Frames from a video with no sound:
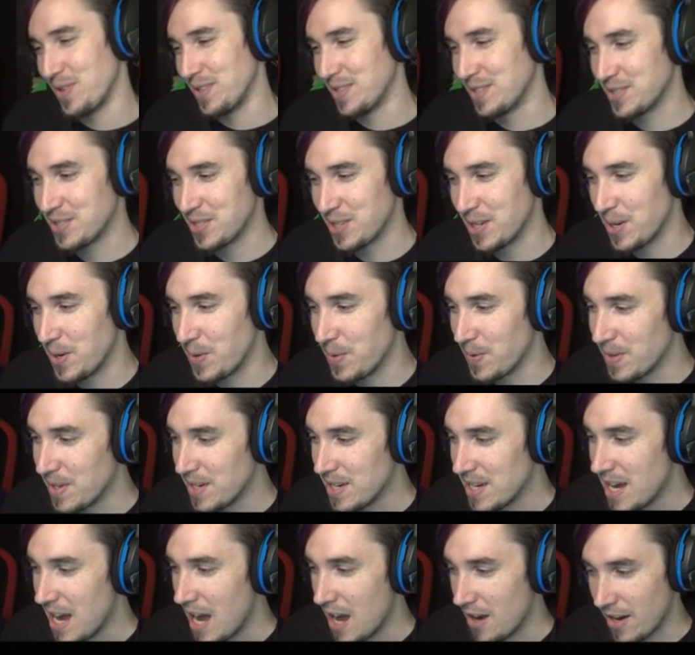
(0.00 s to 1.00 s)
And so
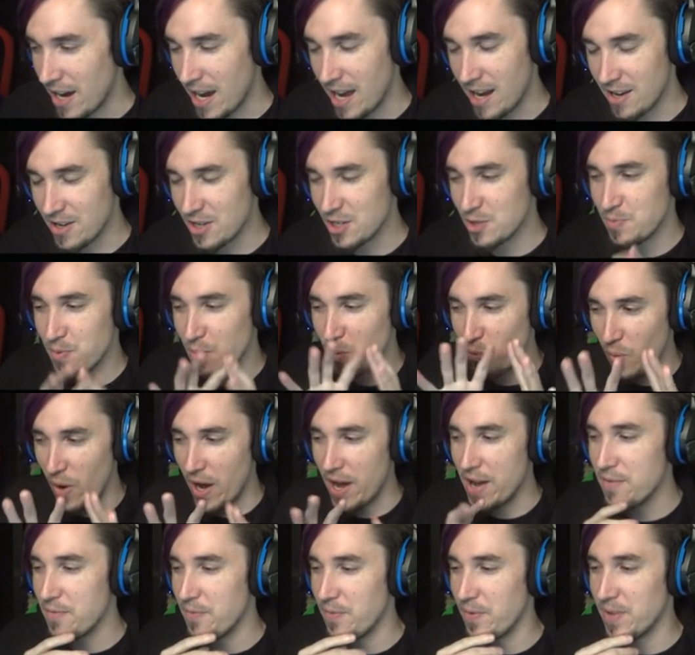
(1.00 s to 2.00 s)
i kind of just been
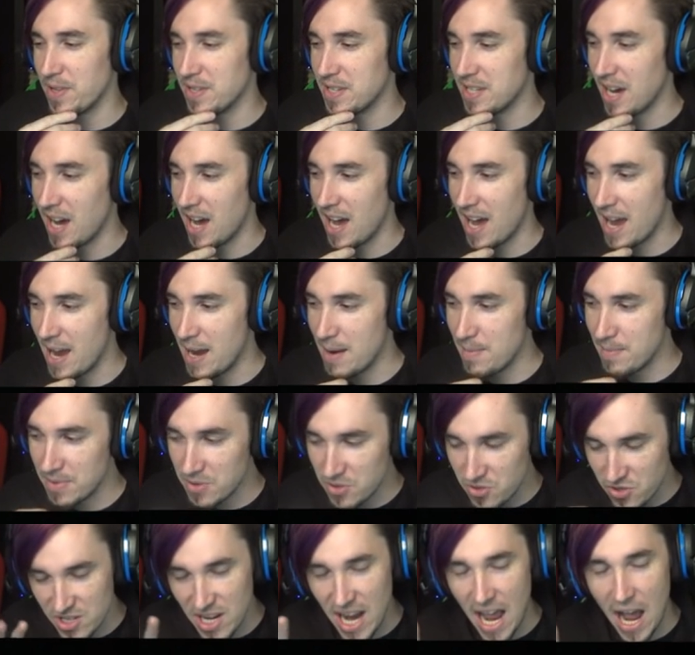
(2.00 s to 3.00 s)
waiting for the time.
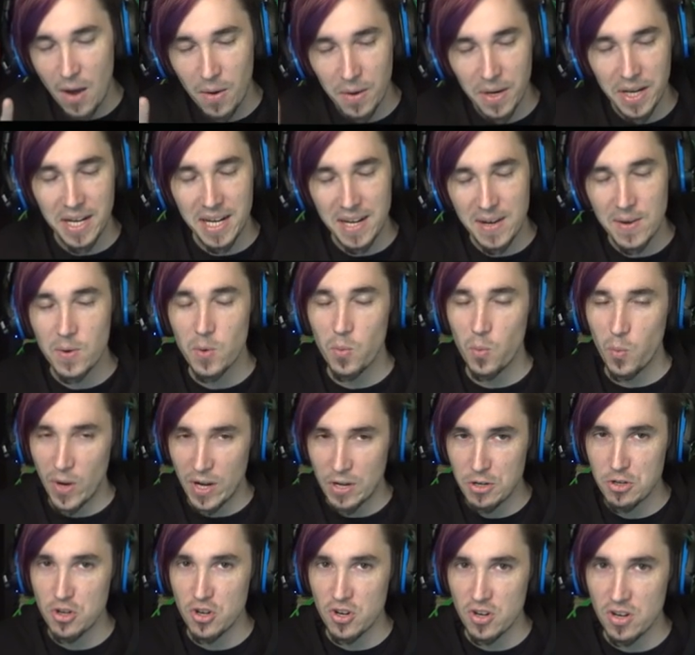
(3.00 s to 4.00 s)
It's now getting into
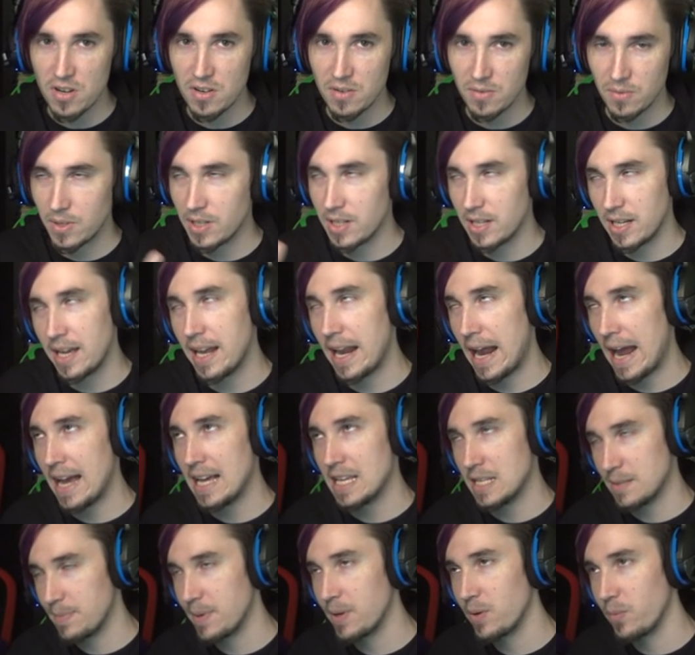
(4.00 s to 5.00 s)
winter. Well, it
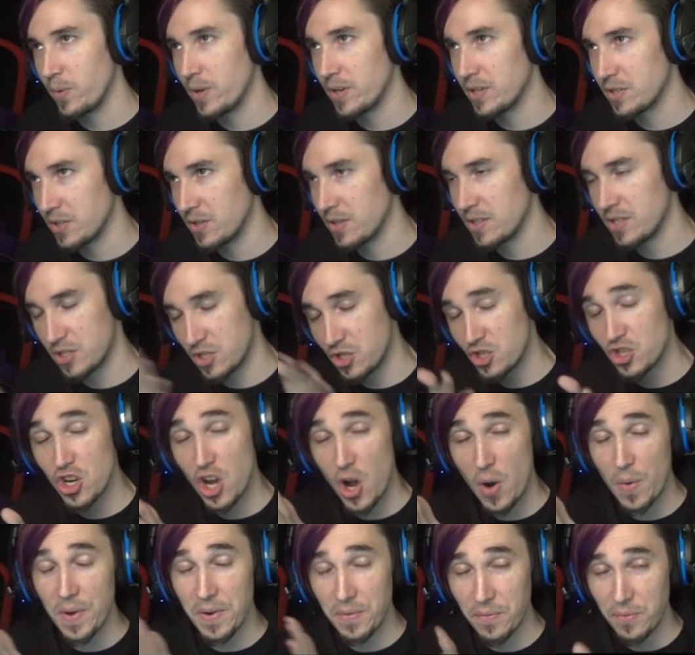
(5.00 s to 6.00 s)
has been winter. It's
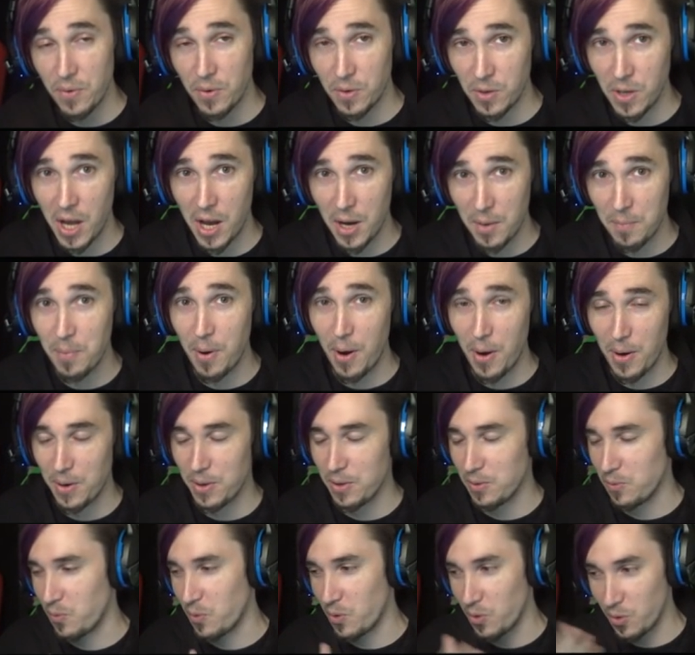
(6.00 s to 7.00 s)
snowing for a lot of part of
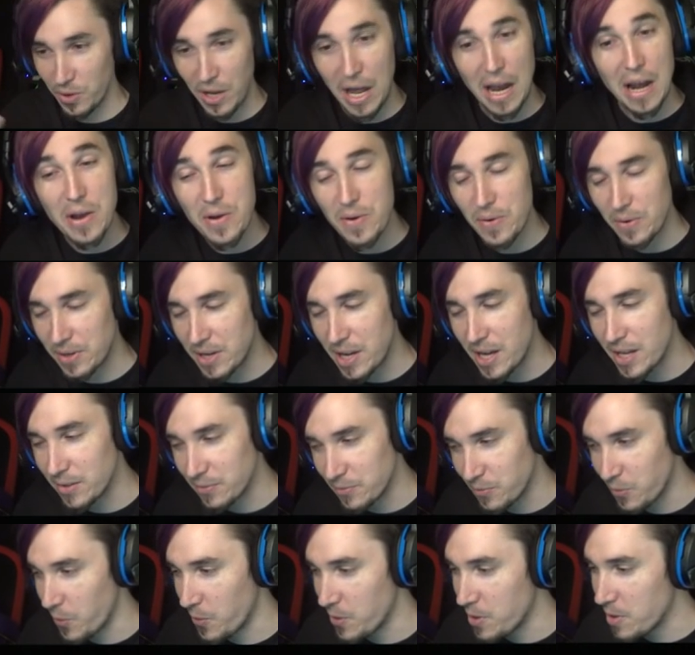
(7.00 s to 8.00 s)
the world, not here in
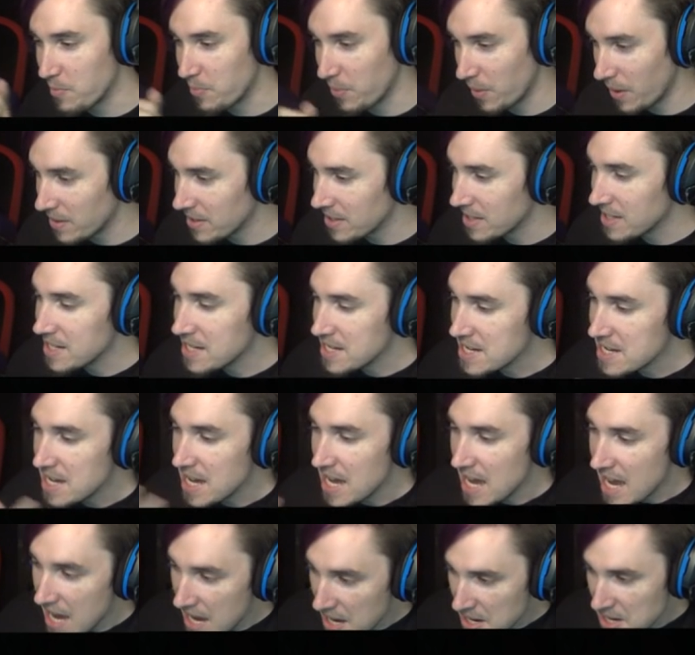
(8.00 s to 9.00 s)
California, but
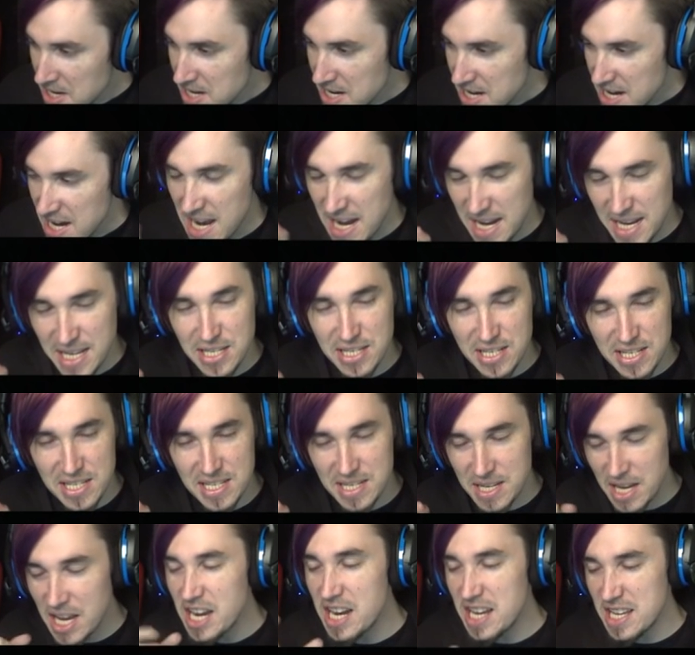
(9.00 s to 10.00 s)
it is
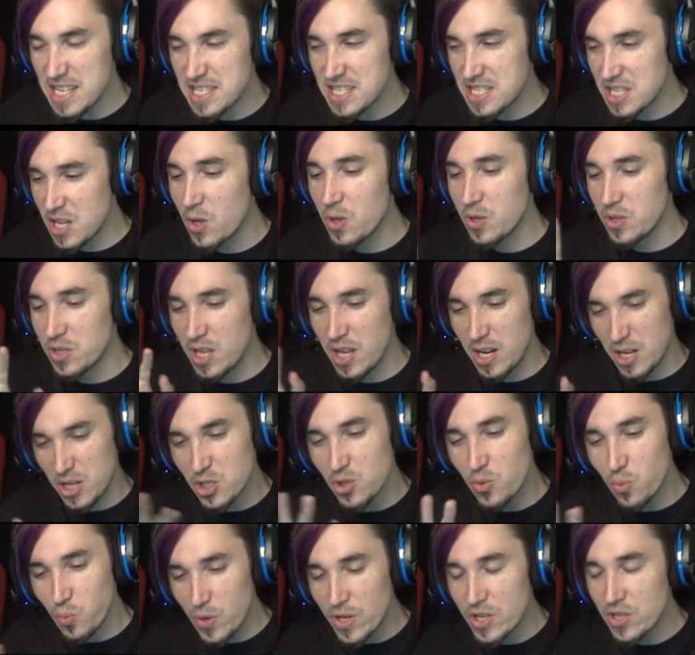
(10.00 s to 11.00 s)
it is the it is
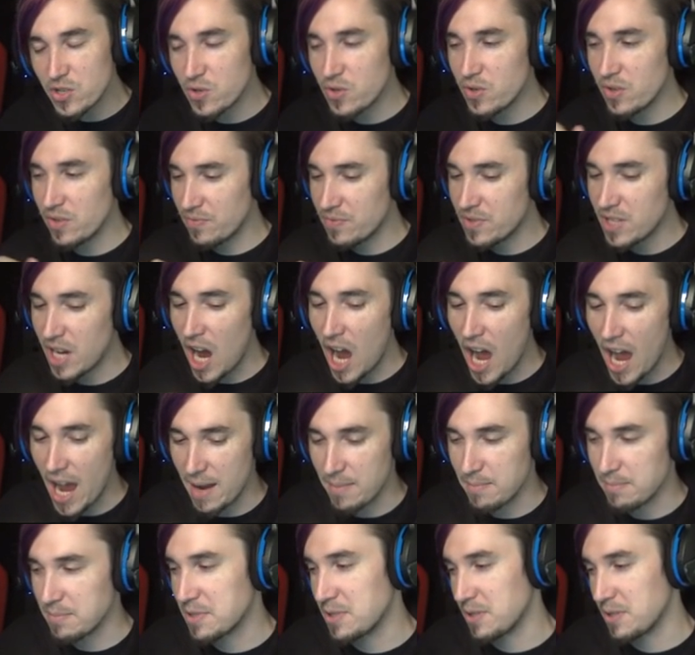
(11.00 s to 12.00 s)
the winter of
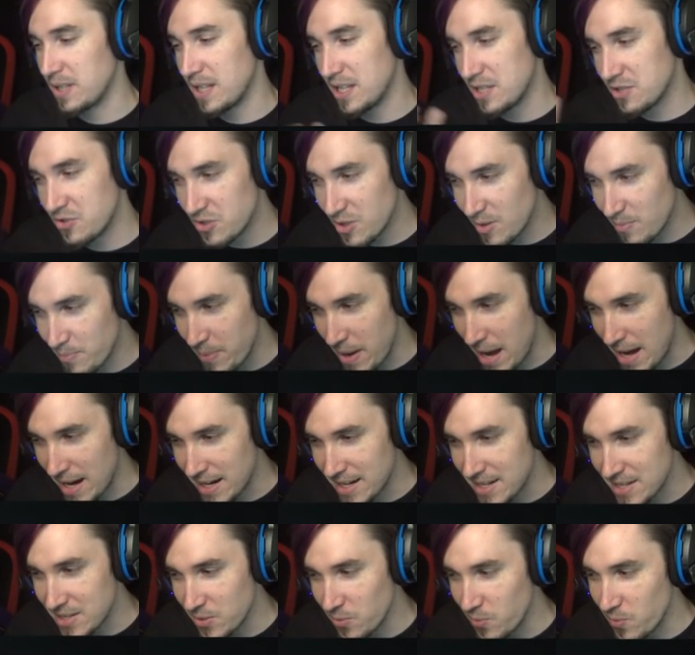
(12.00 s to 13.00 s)
time. let's jump back
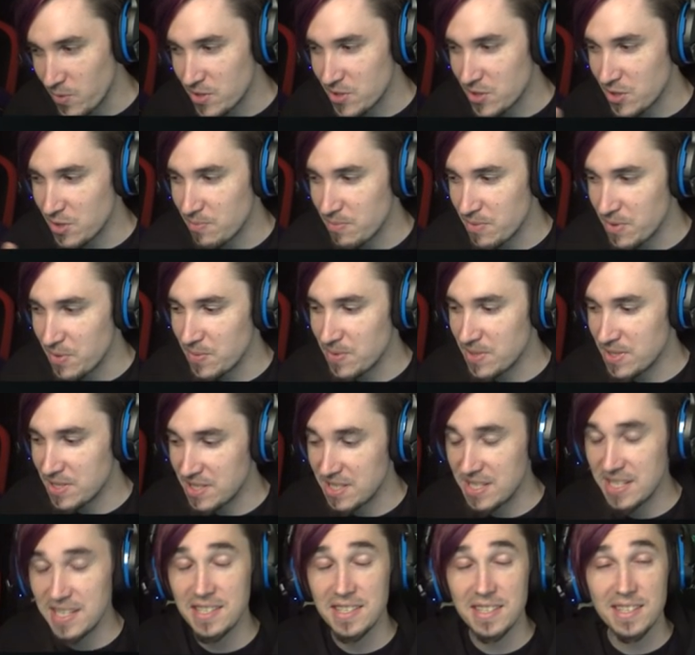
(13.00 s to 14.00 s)
into Wintermute
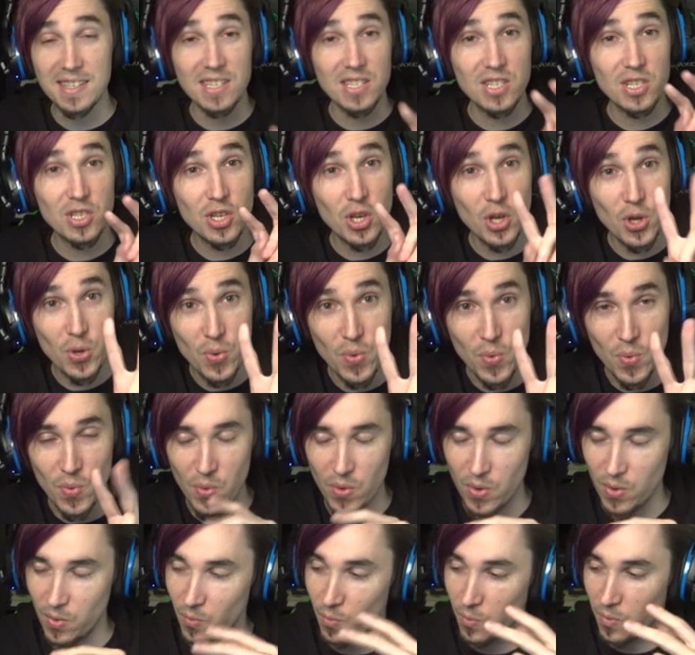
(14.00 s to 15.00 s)
season 2
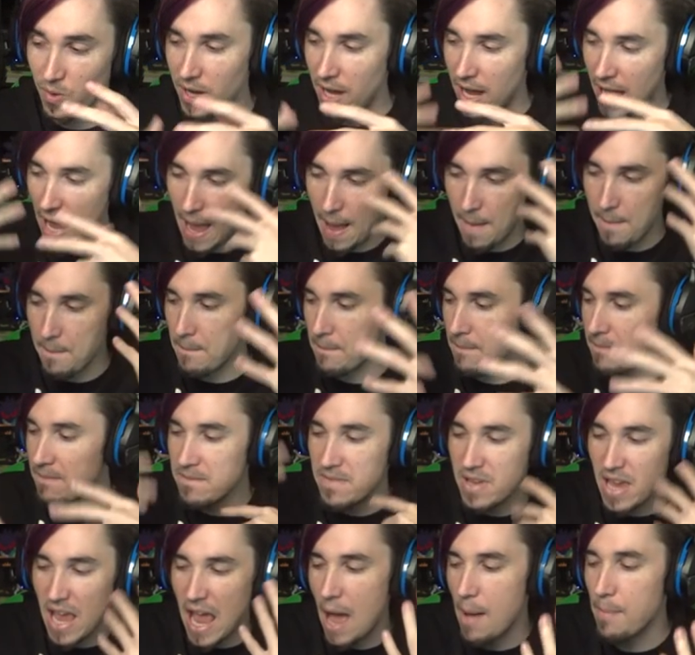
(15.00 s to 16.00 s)
or
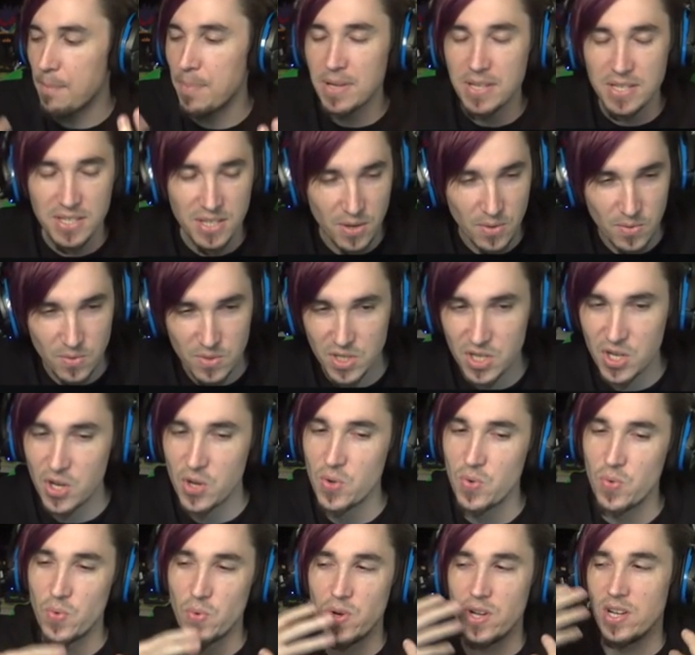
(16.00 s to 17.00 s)
episode
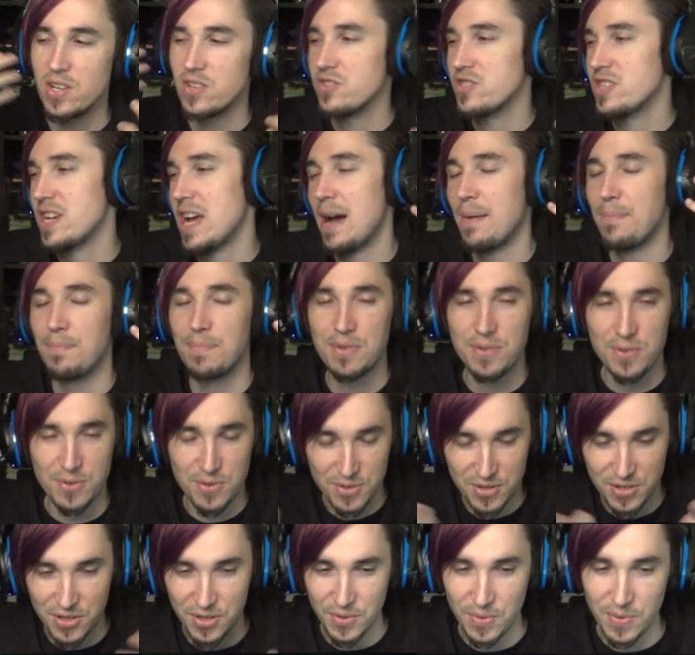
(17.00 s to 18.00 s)
2, chapter
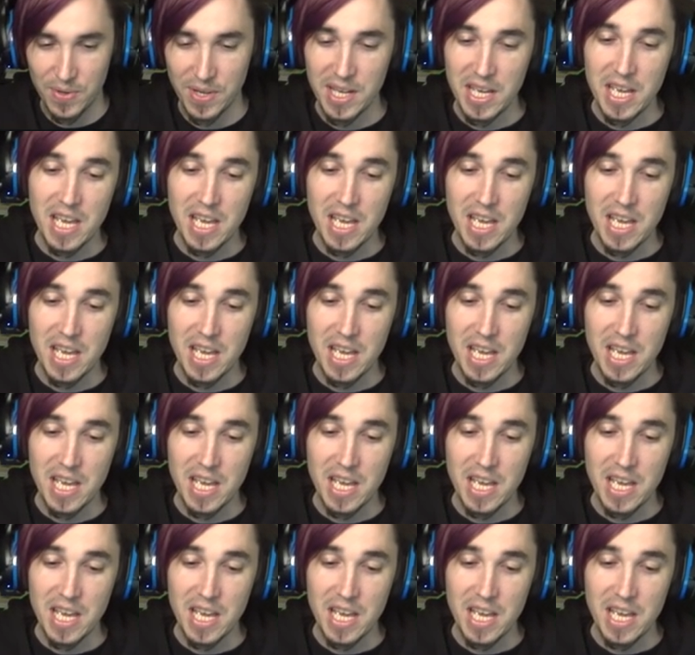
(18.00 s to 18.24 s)
2.